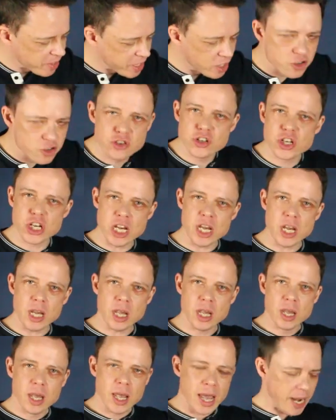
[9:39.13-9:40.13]
G,
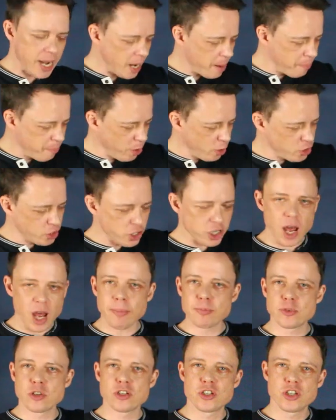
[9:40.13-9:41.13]
and I push it up
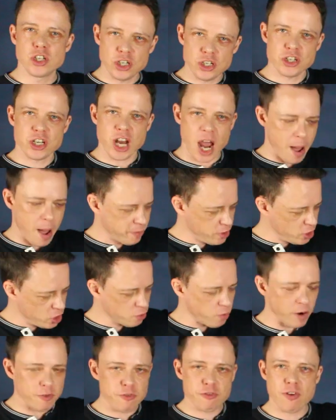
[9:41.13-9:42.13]
to G sharp, just
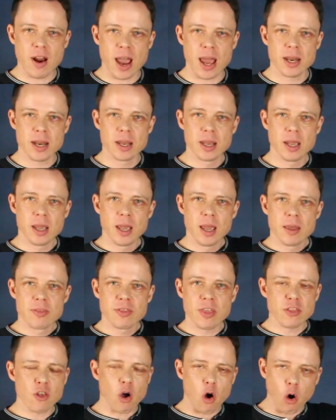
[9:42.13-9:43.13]
one fret,
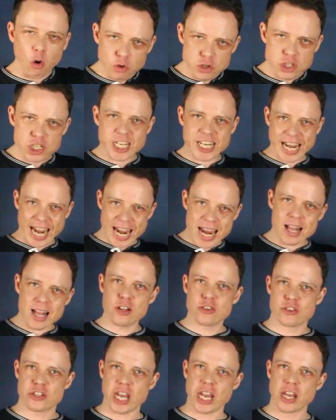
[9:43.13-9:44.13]
then the whole scale
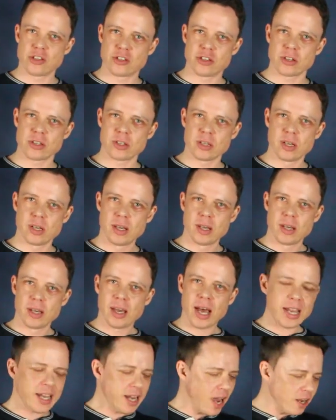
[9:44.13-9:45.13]
changes.
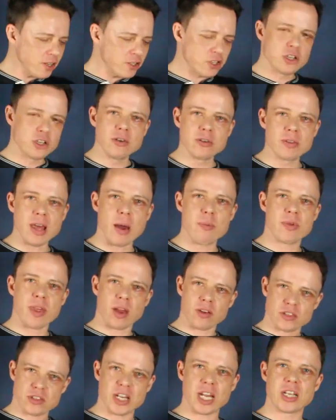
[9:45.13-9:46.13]
I can't do that
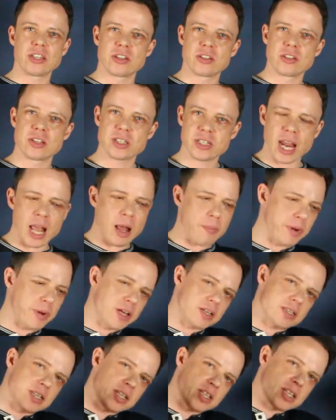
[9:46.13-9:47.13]
without changing the scale
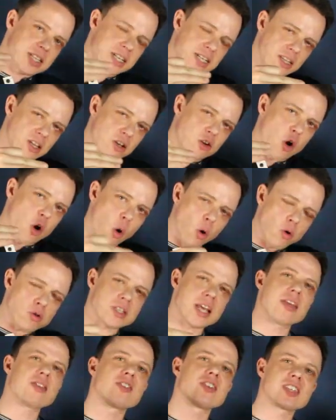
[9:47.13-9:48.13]
because the chords
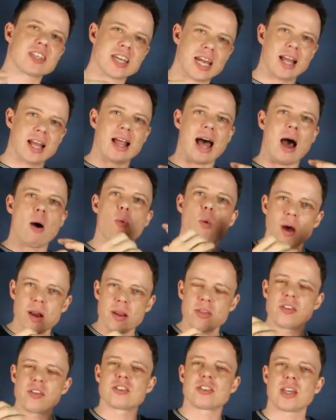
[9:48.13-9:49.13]
and the scale are one
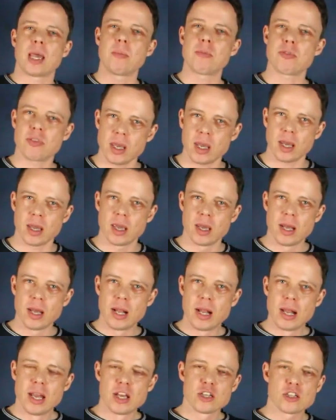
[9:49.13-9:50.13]
and the same thing.
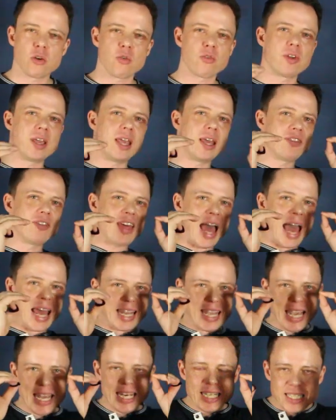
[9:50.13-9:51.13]
So in that
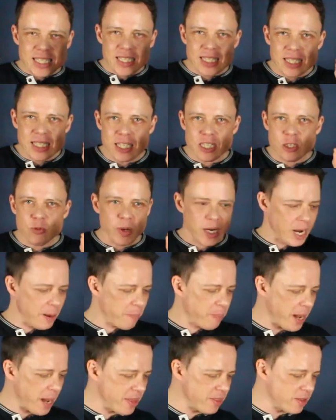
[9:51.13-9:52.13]
instance, when I
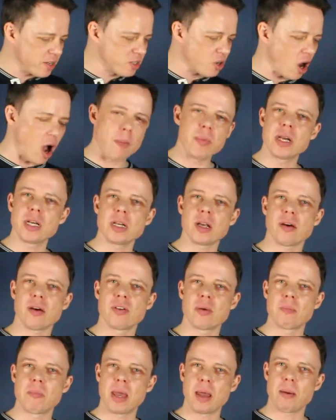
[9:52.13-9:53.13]
play the dominant of a
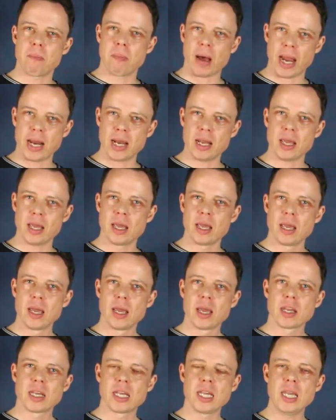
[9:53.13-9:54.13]

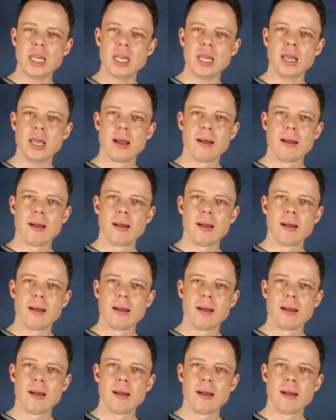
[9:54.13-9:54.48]
minor key,